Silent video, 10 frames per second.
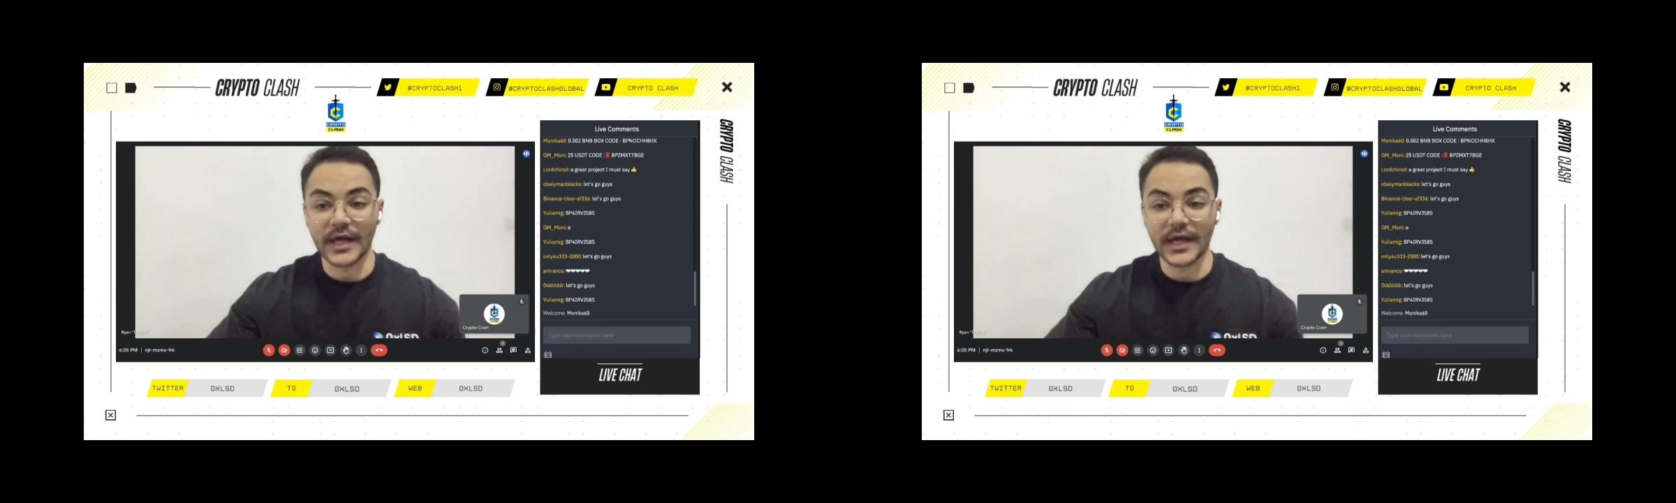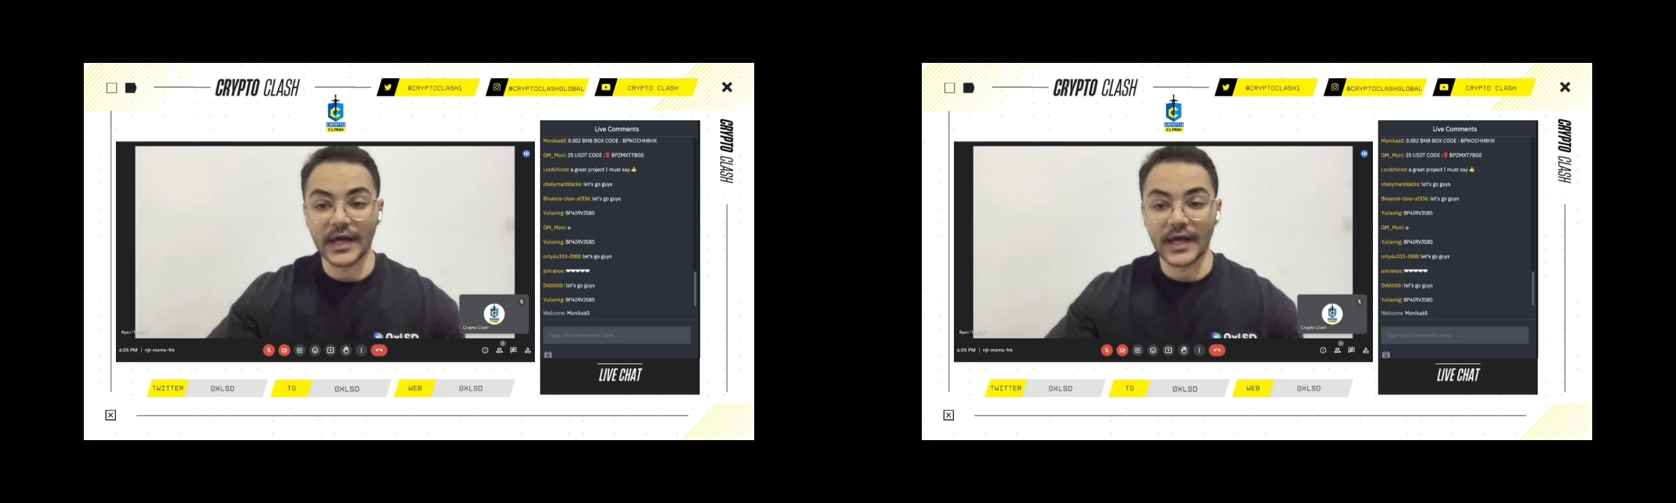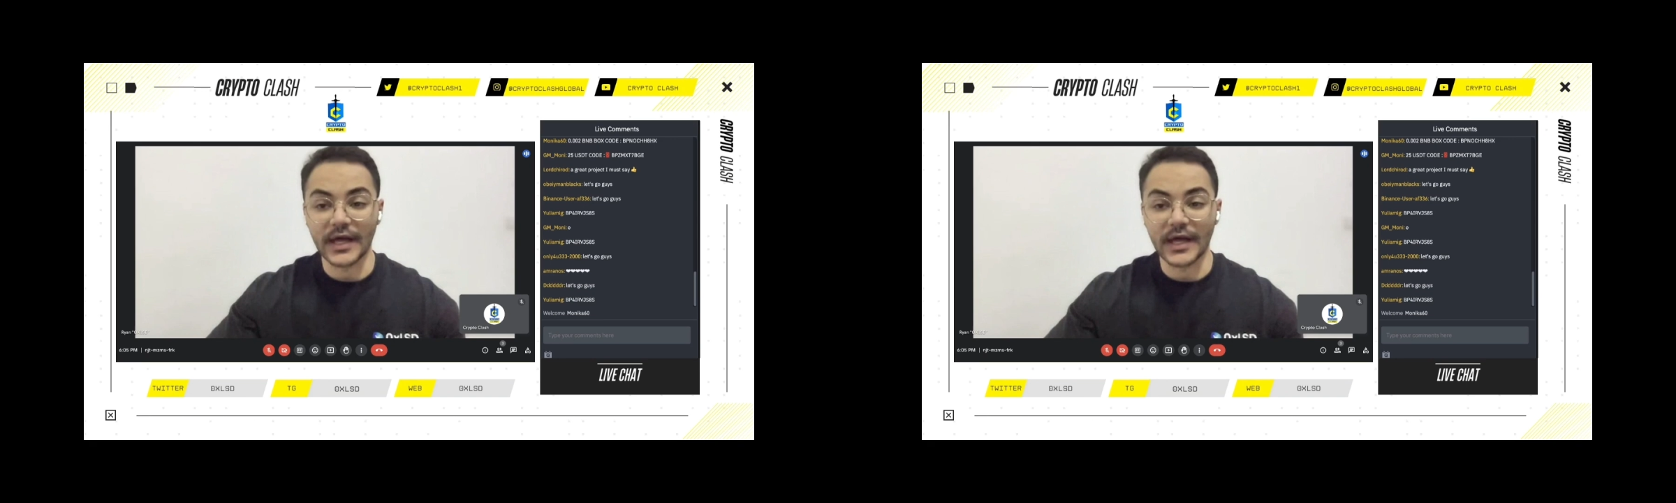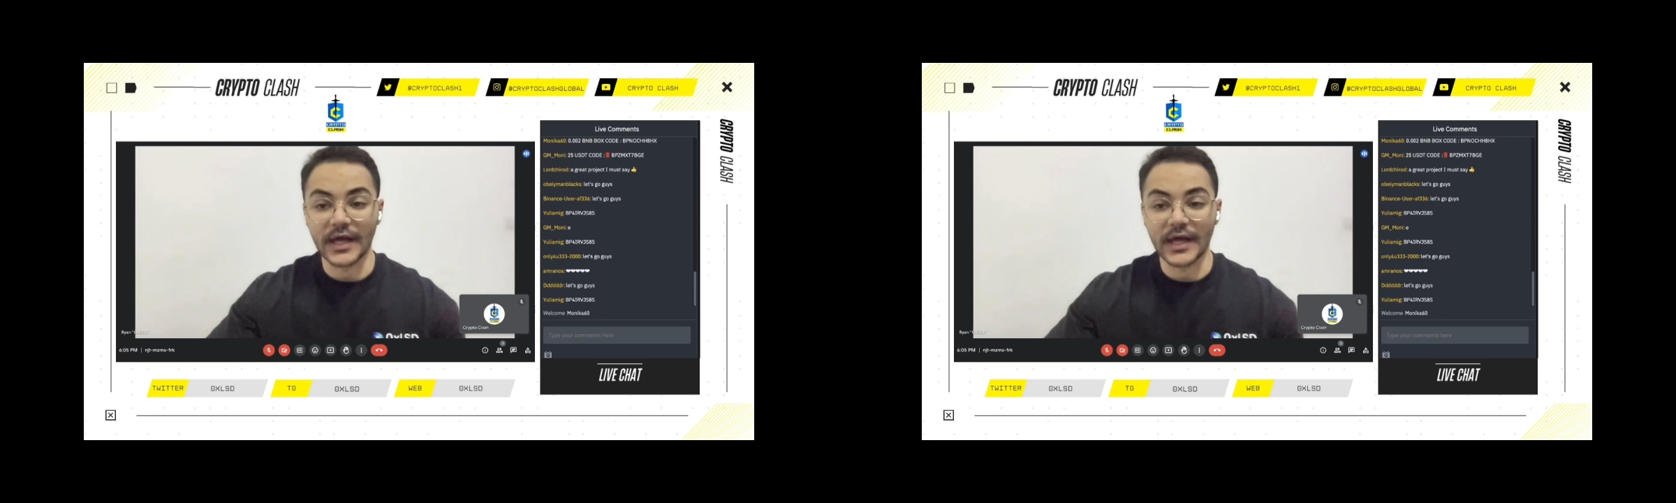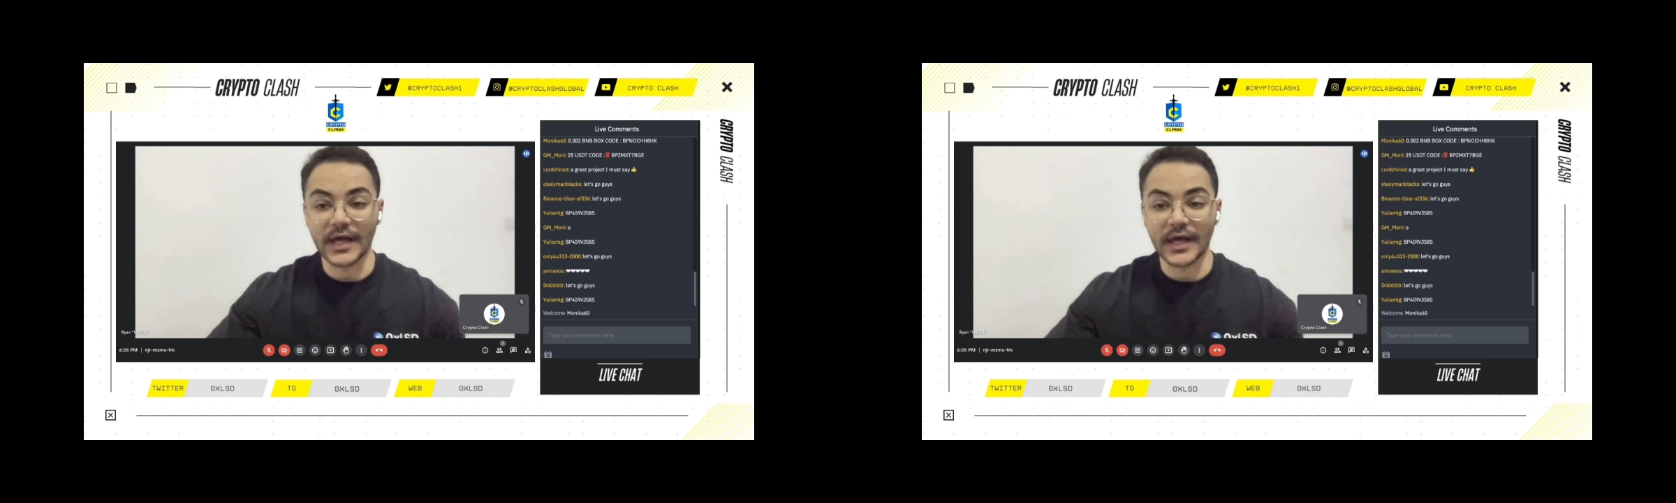is to make
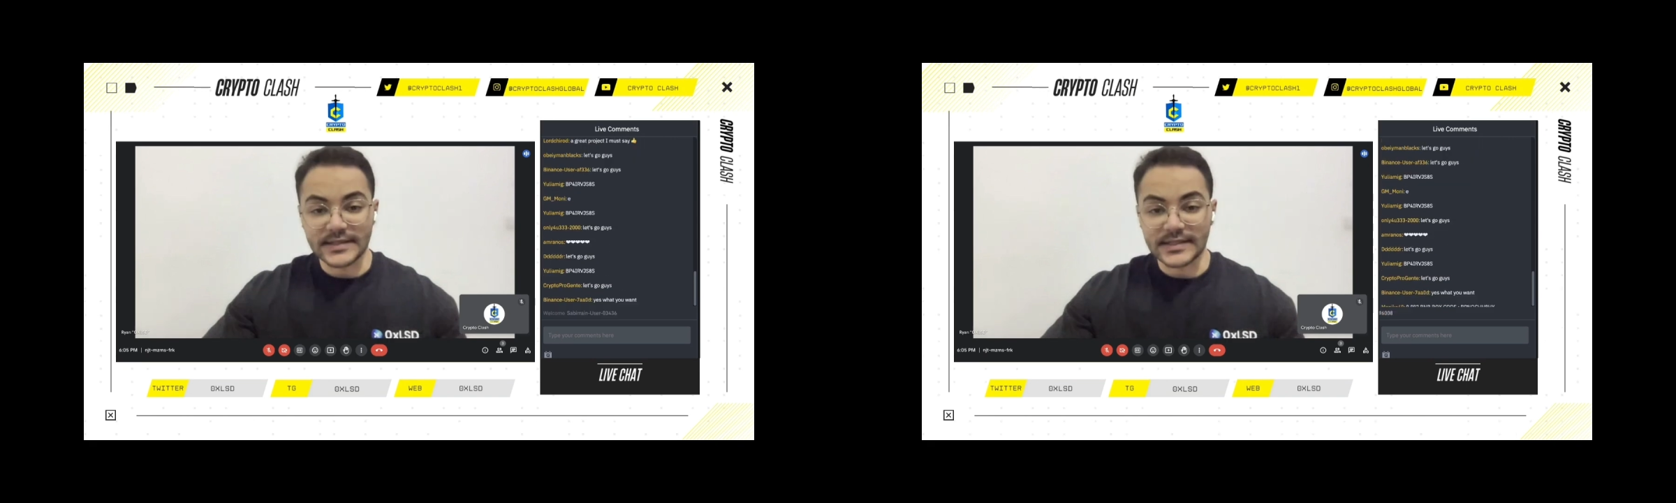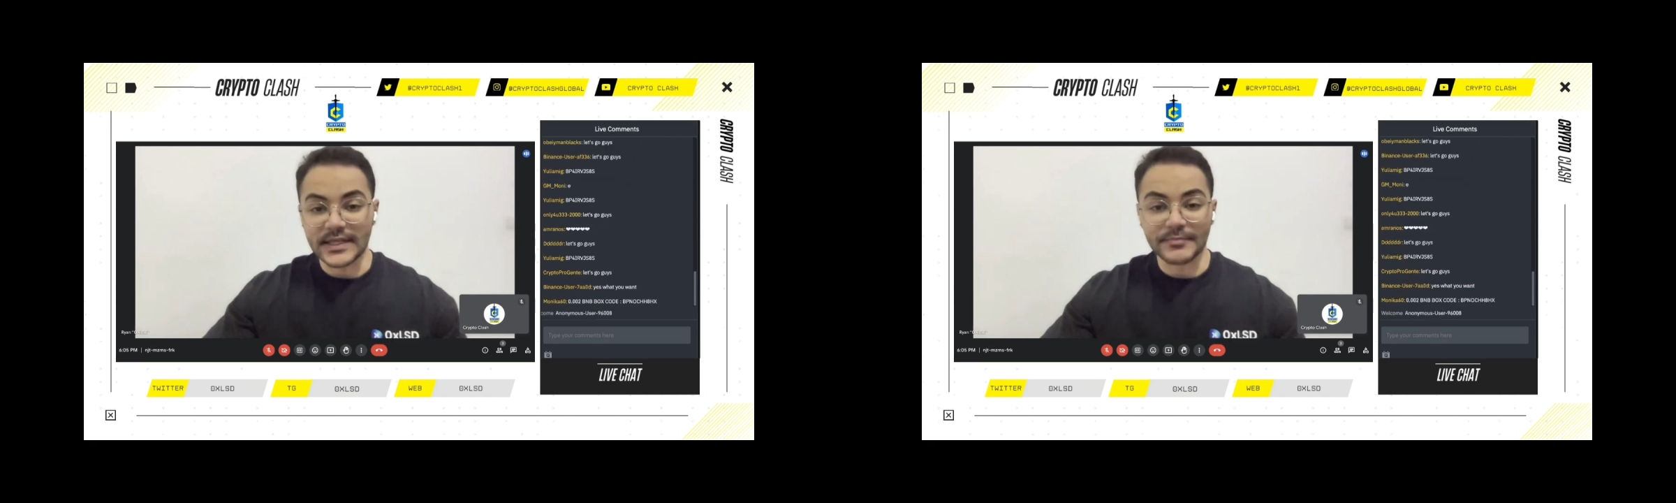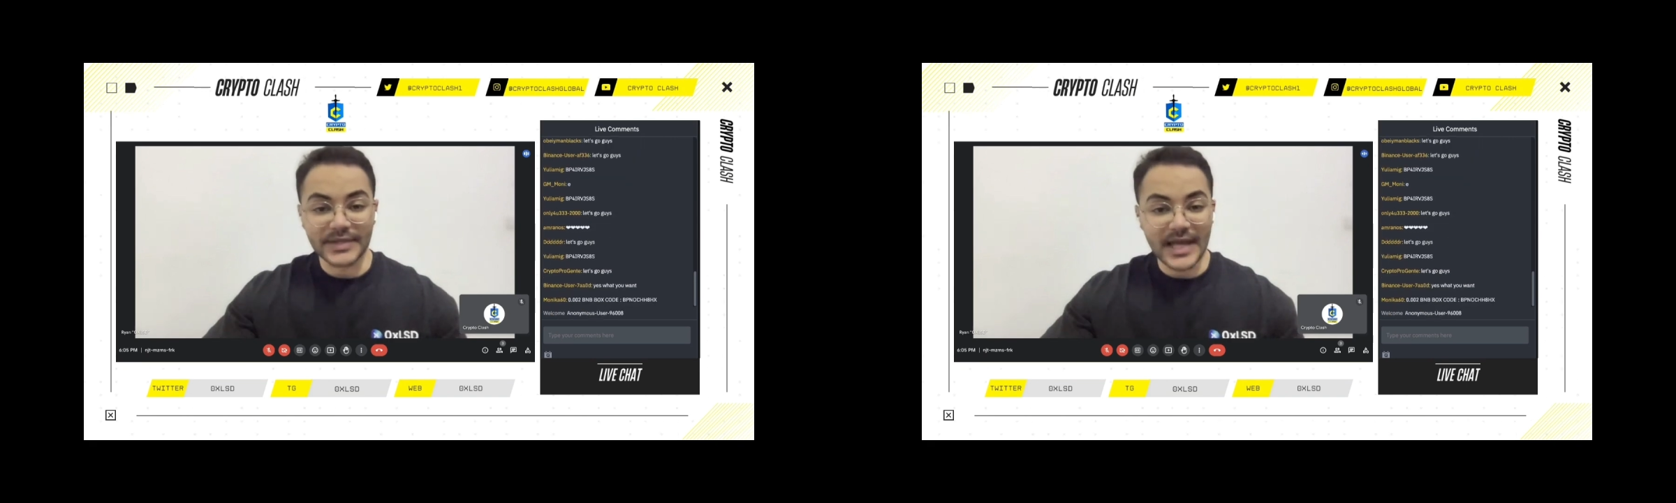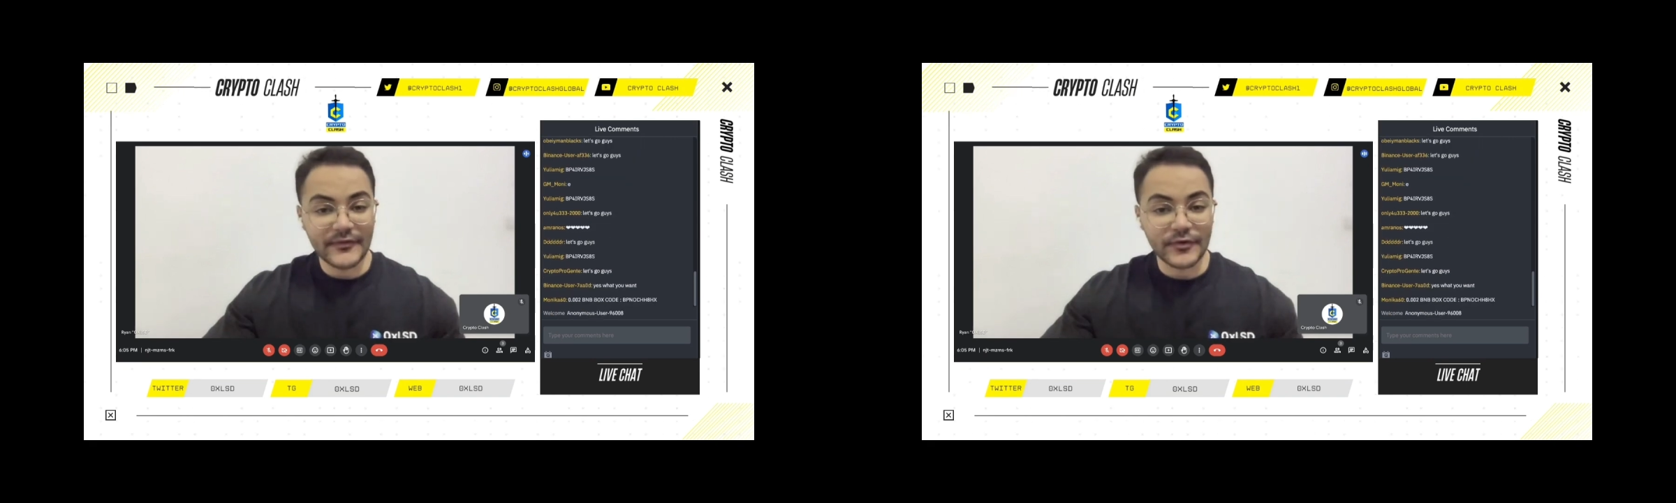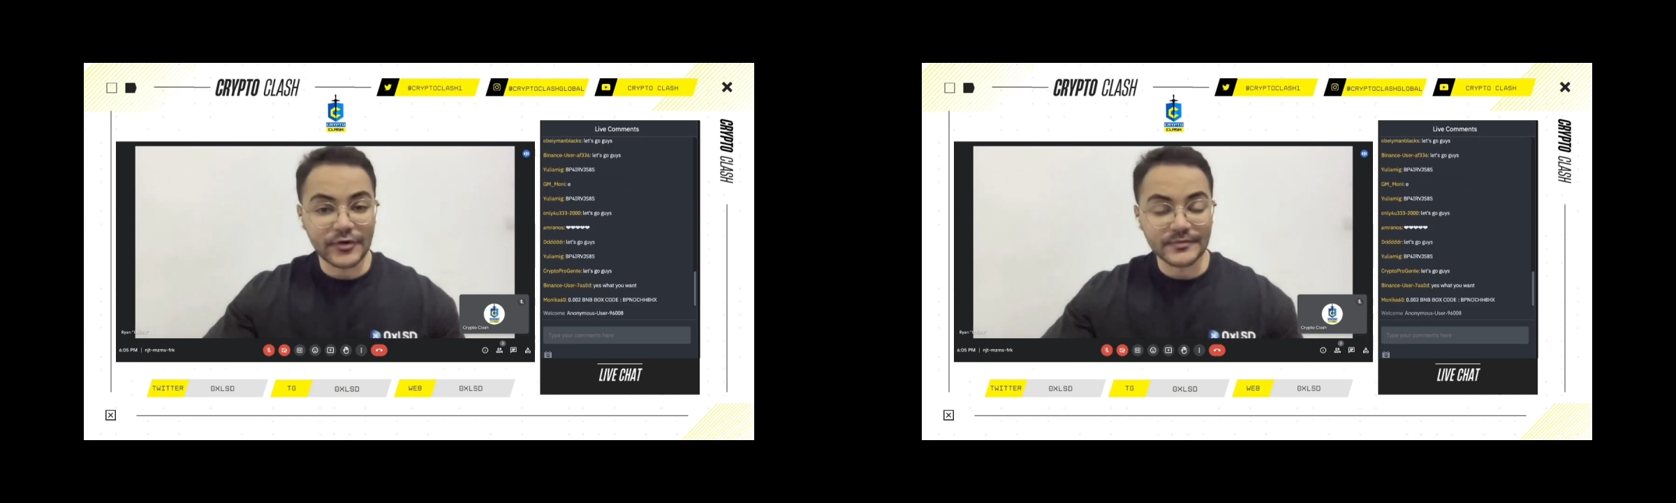0xLSD a
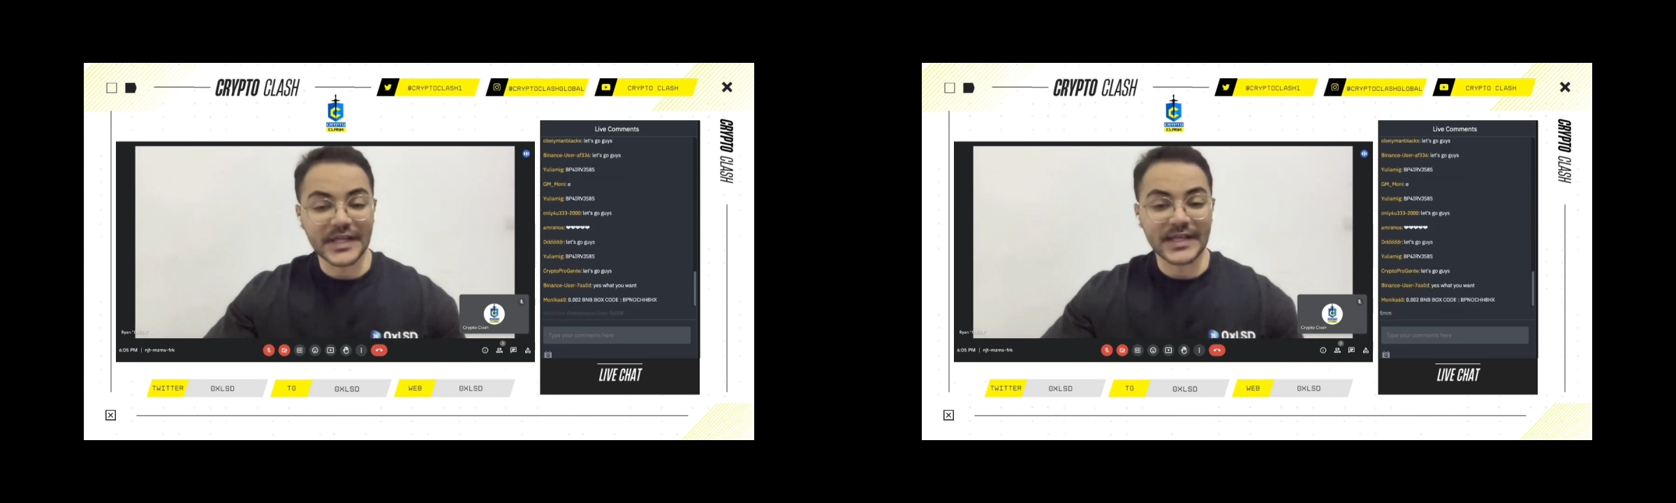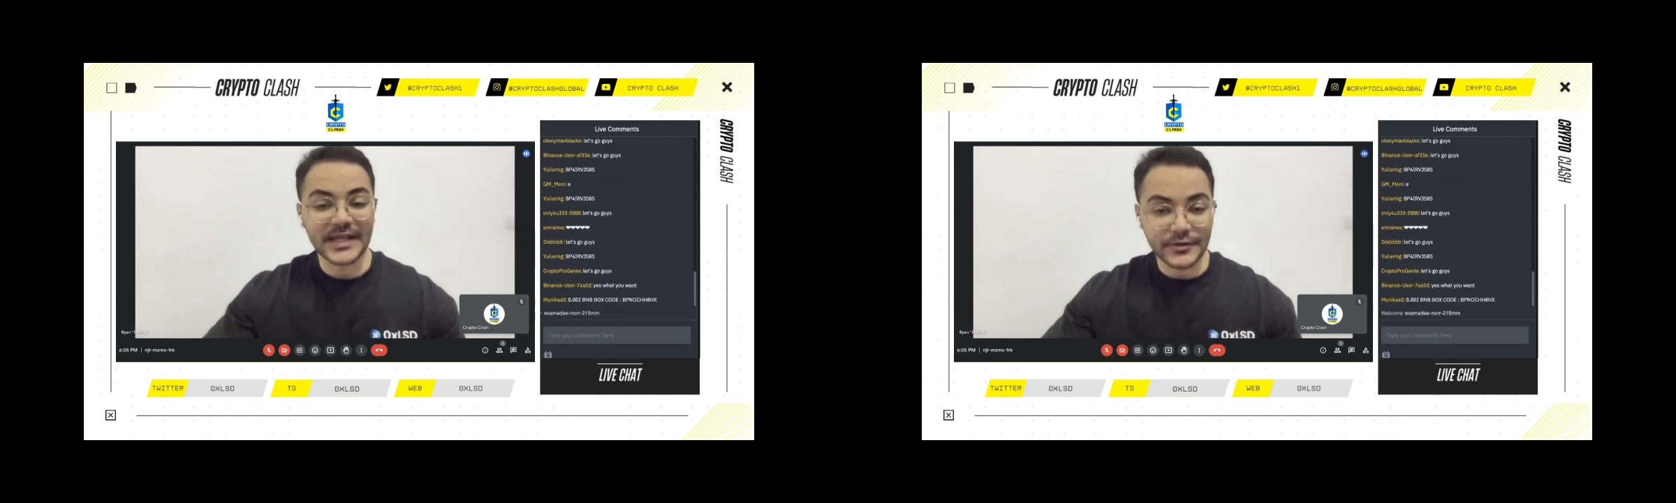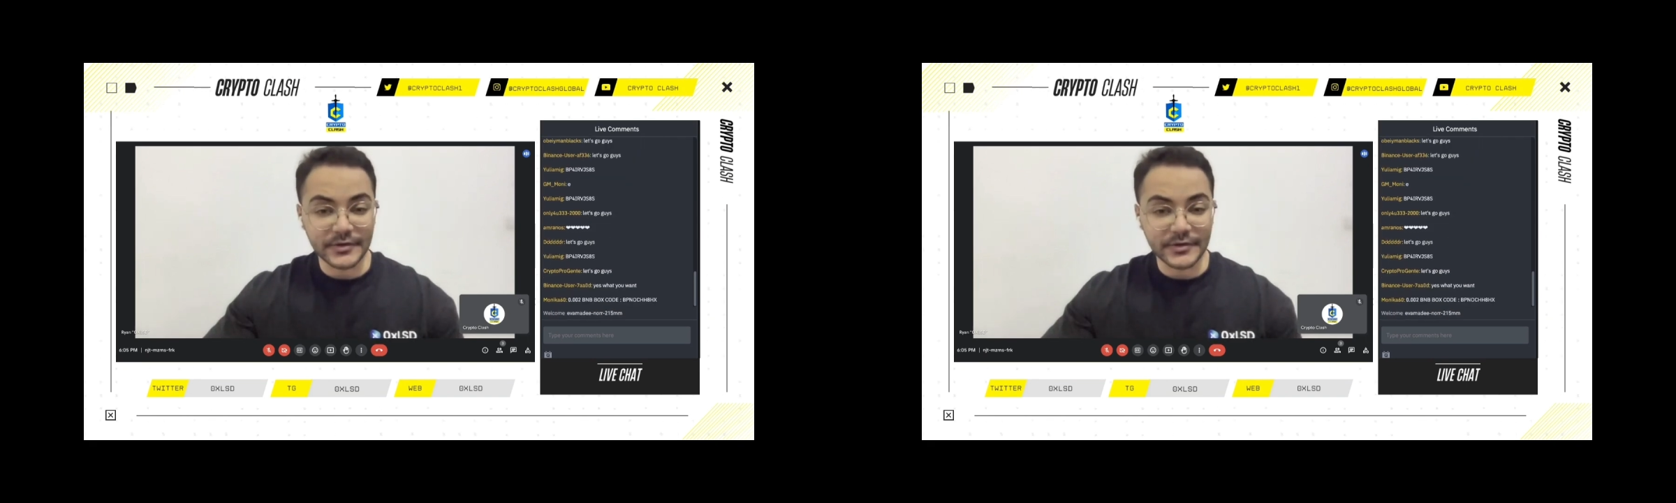platform that